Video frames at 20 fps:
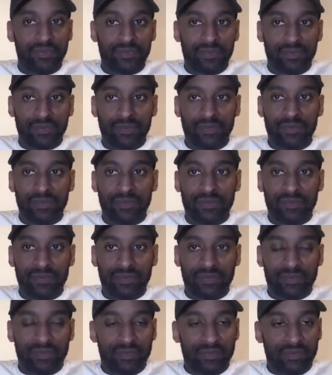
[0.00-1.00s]

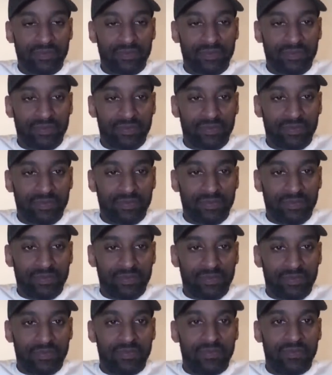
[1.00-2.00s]

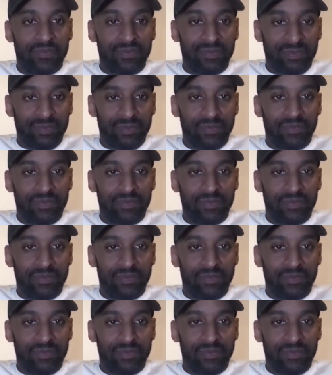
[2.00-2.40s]
This person isn't speaking.